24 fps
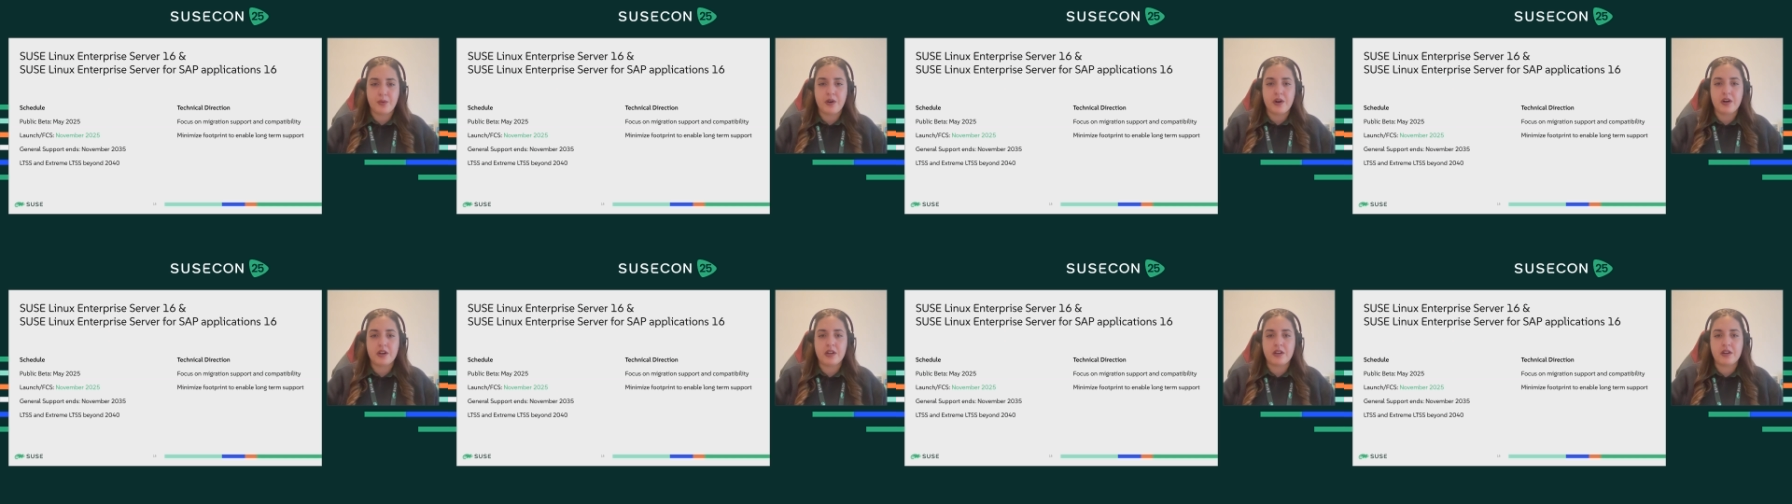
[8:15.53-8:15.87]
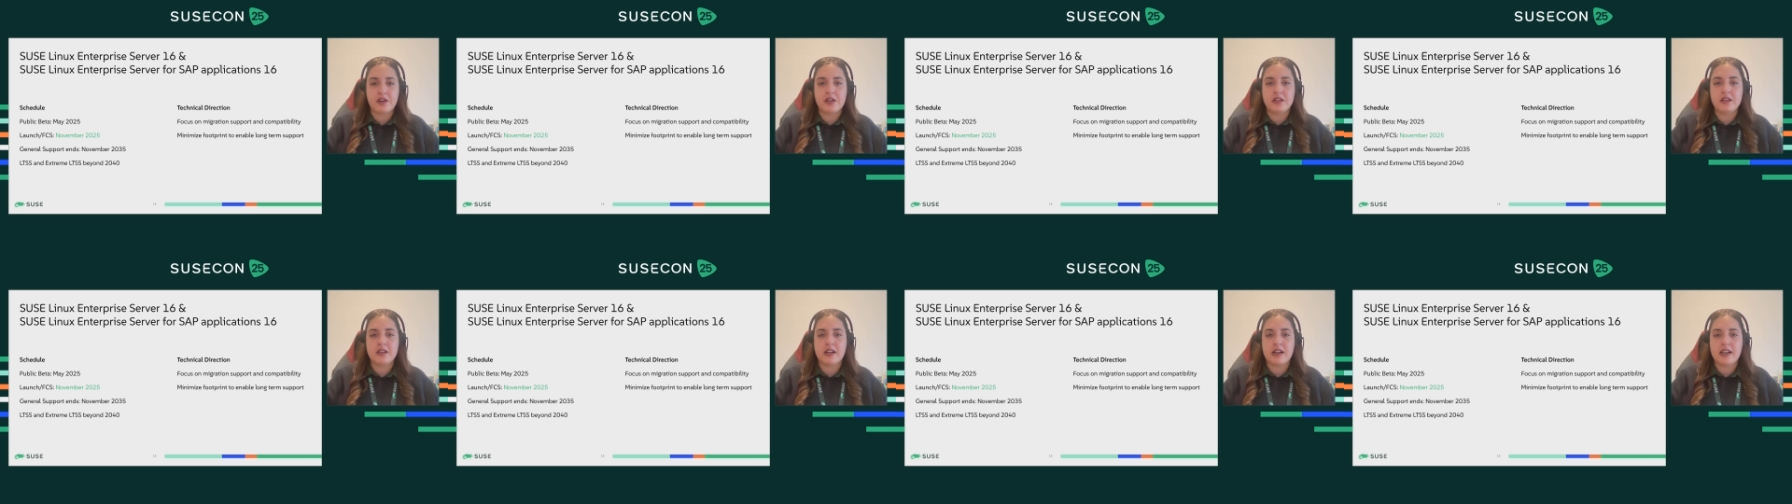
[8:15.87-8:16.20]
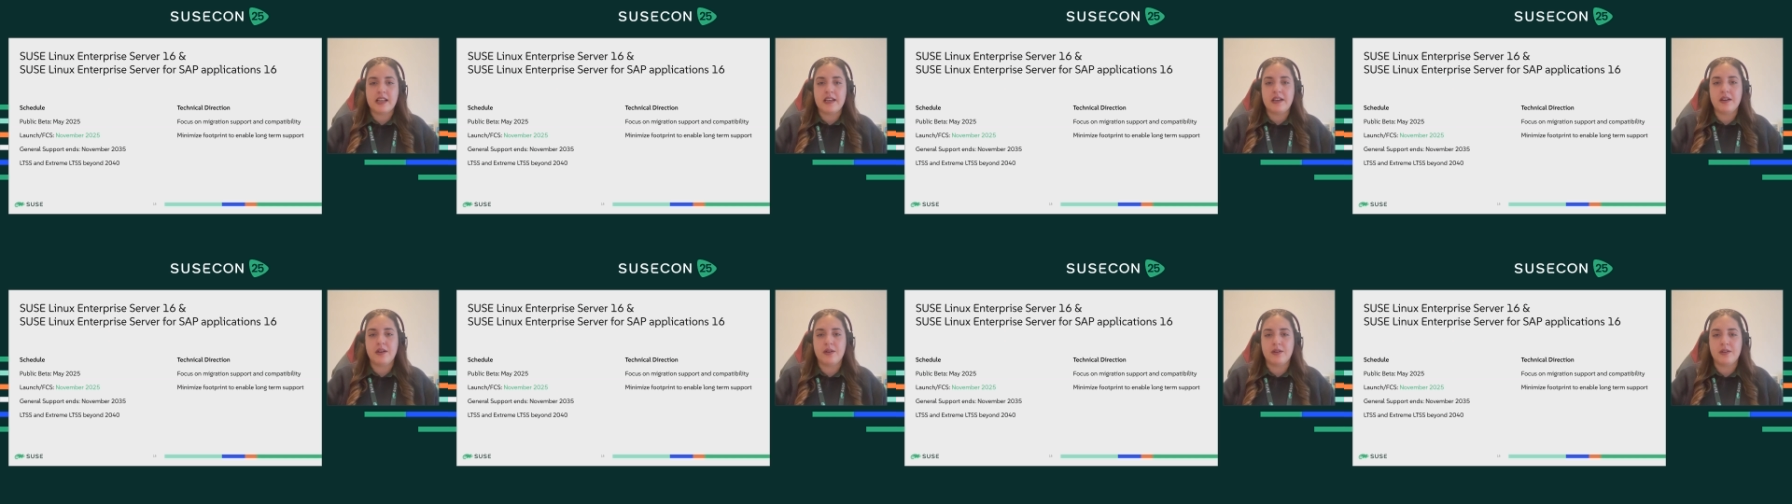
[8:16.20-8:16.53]
We're
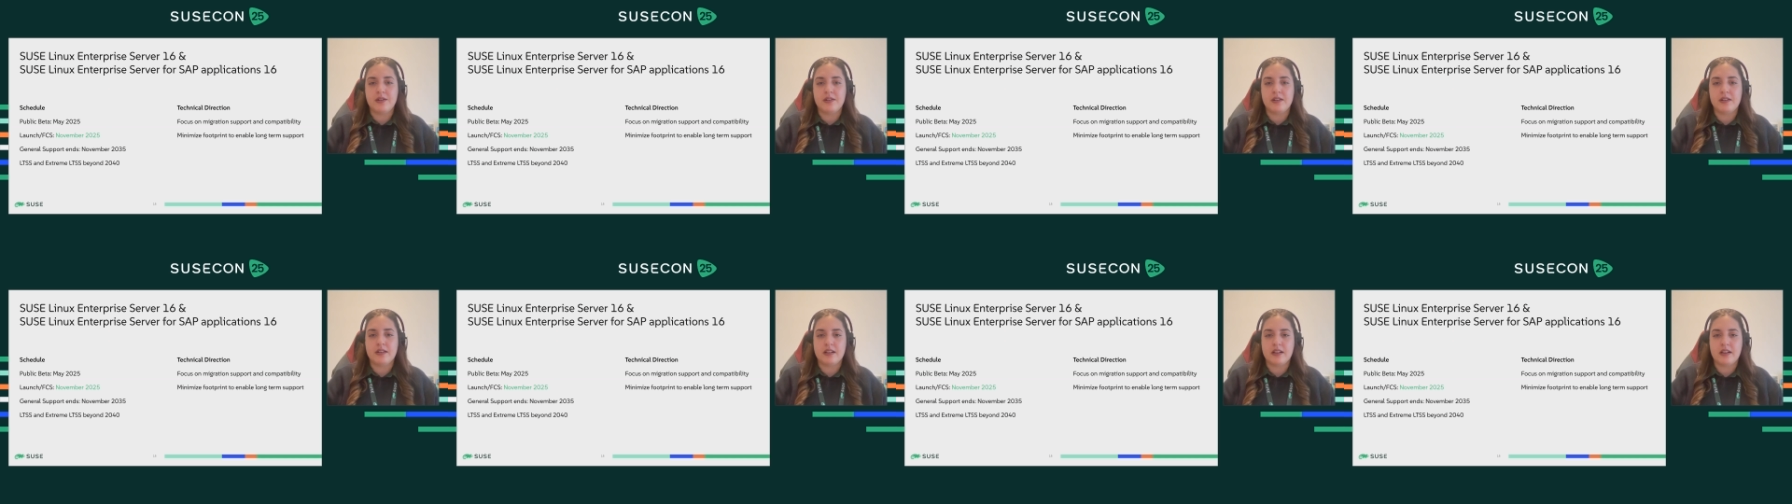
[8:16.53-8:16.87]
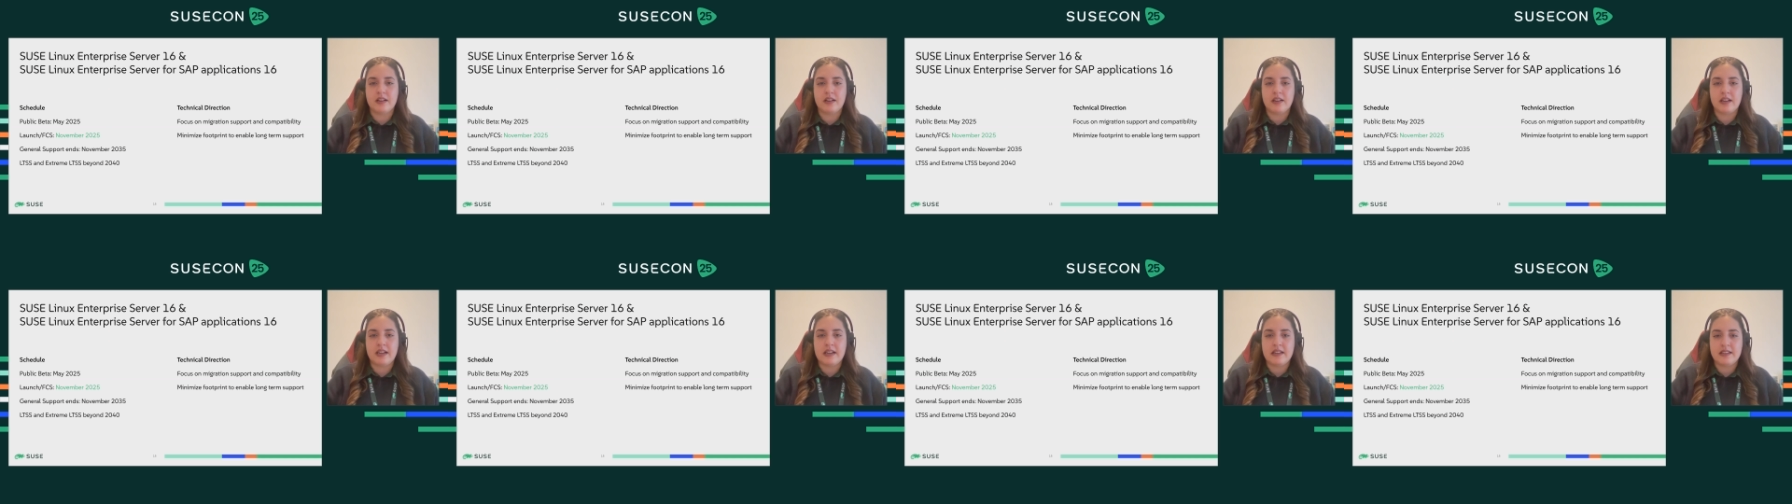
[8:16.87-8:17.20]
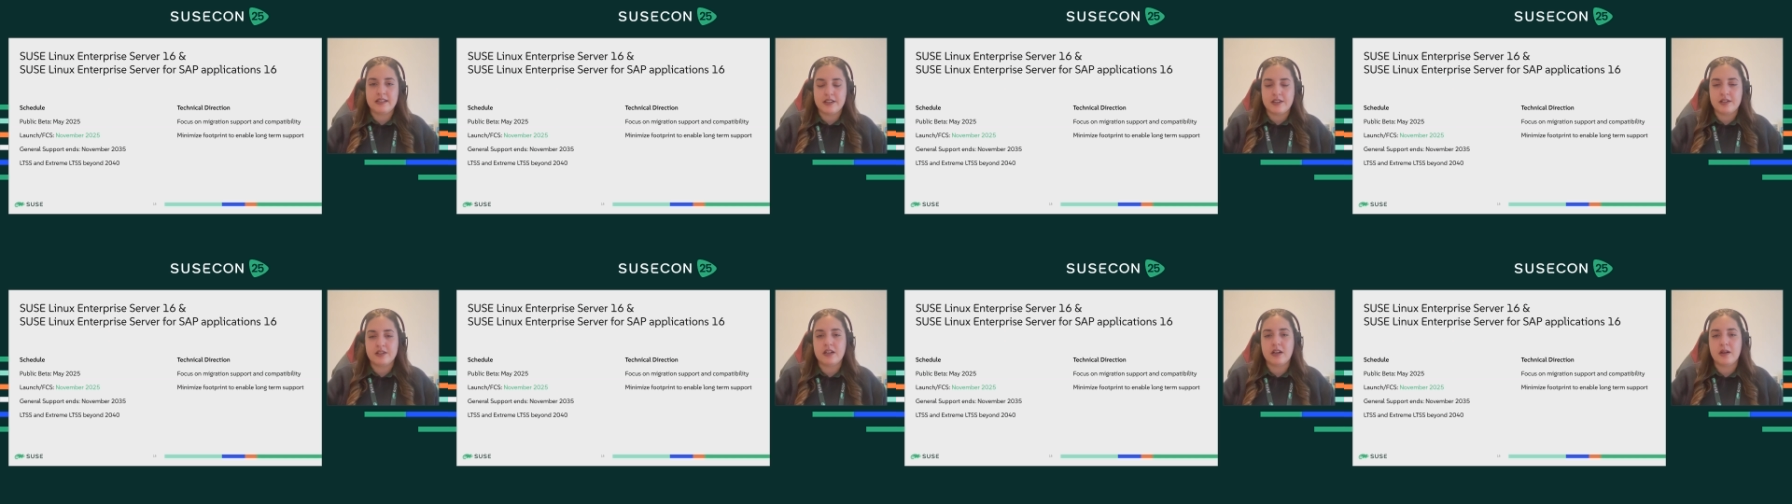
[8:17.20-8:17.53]
currently on
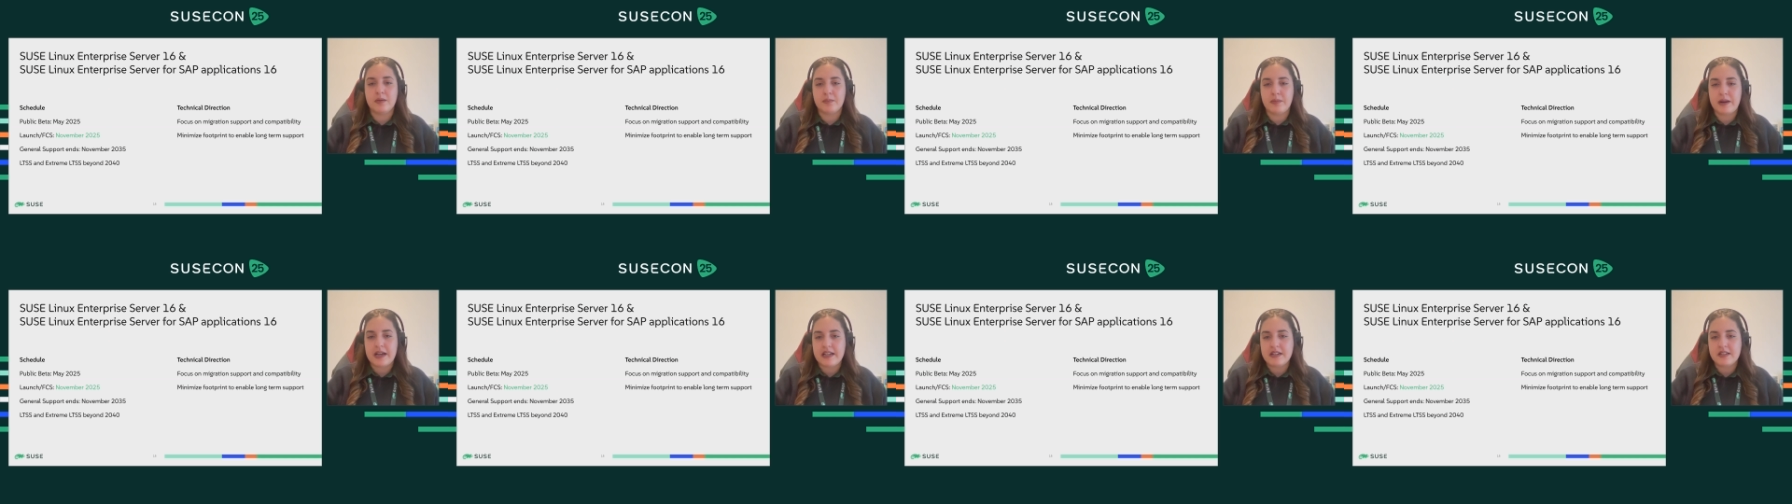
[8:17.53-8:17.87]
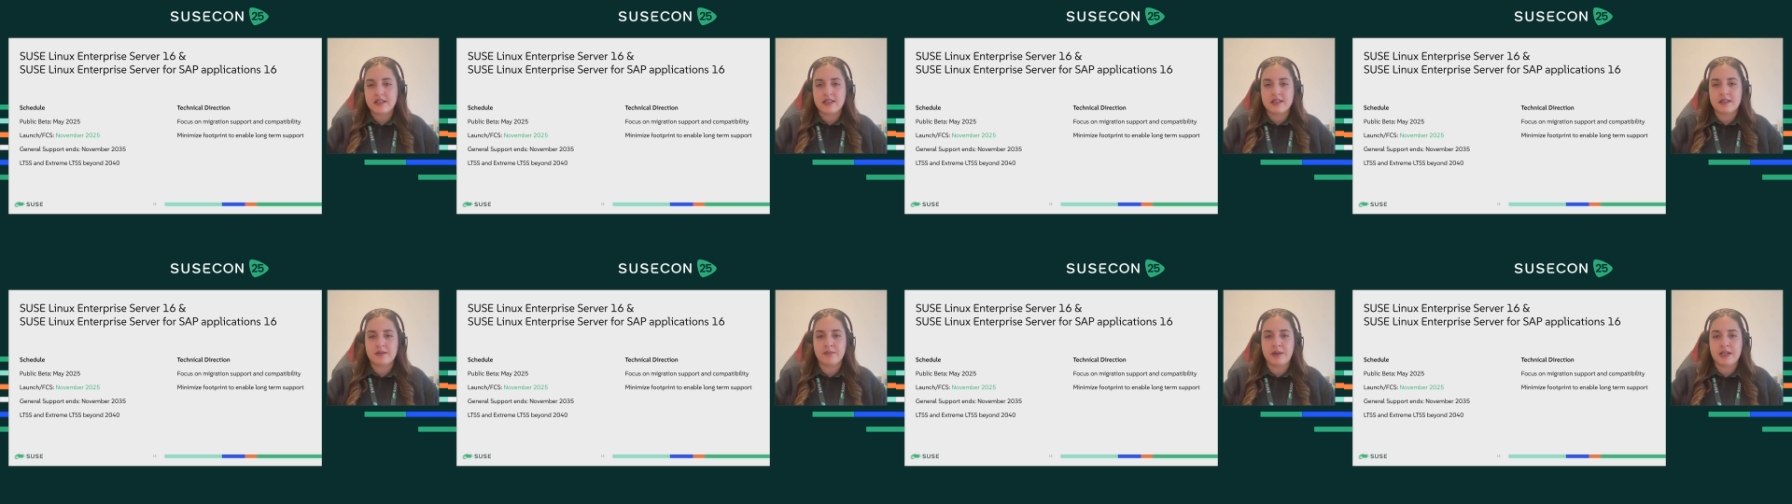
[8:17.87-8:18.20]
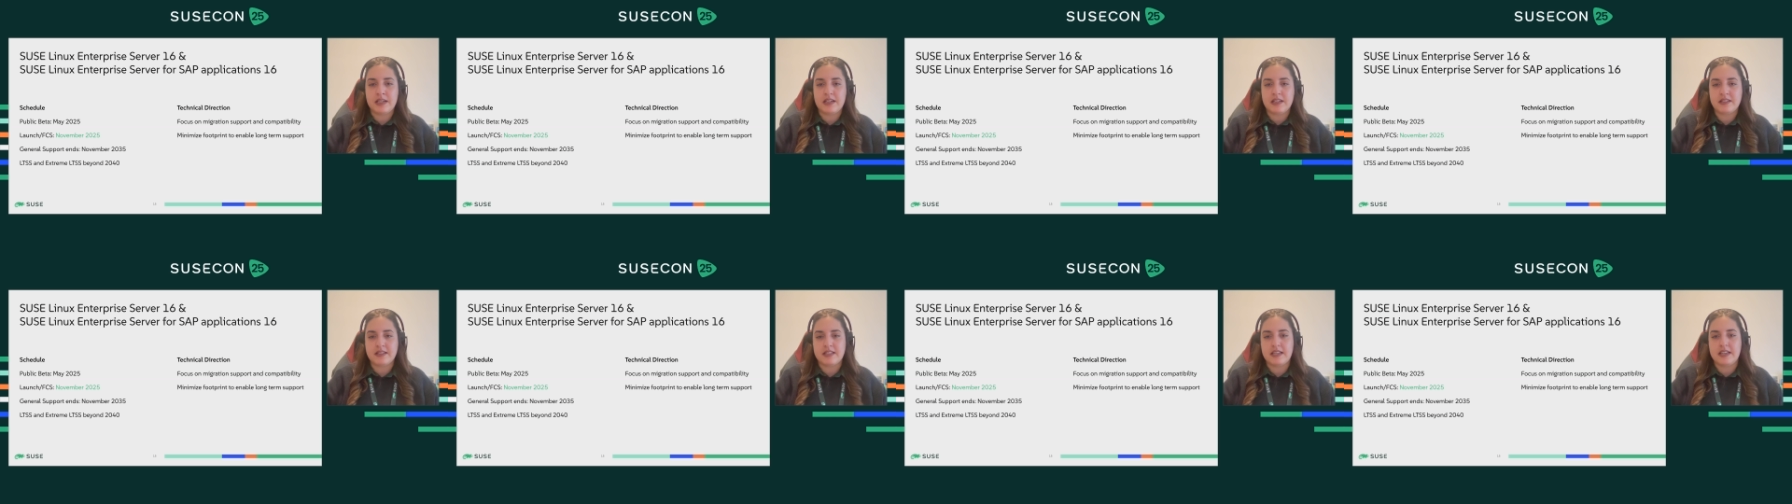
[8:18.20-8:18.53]
internal
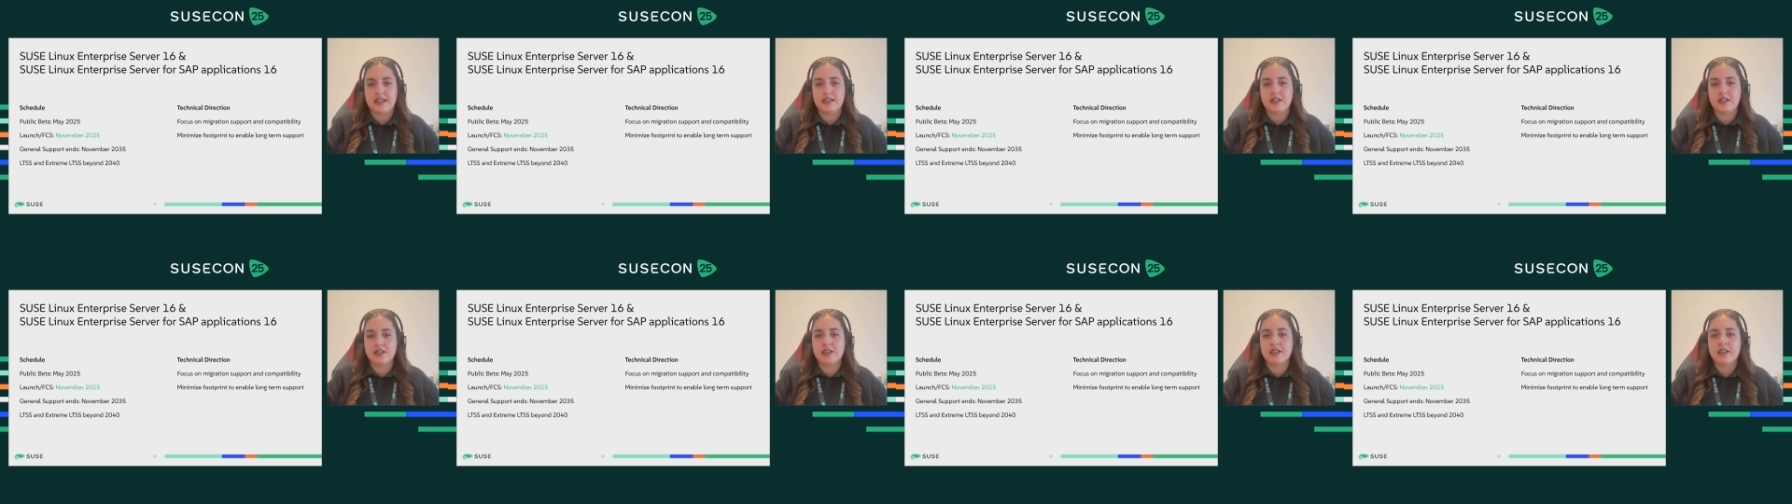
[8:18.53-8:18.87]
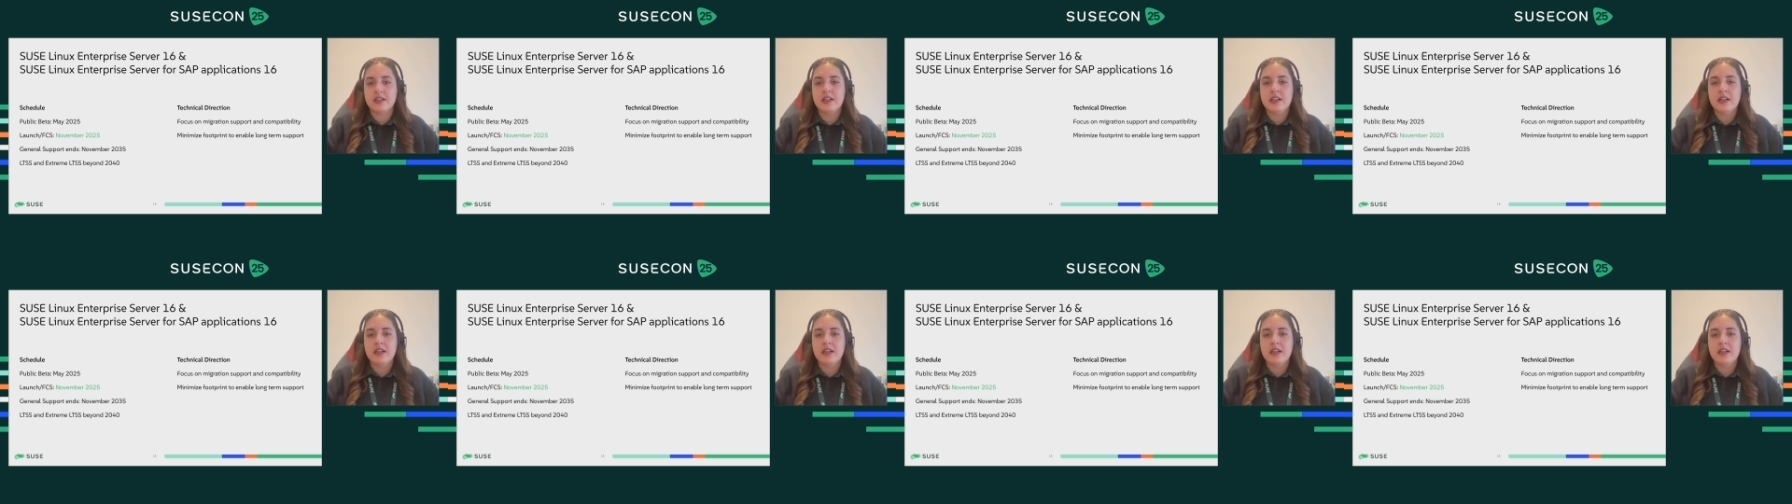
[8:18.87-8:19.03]
beta stage,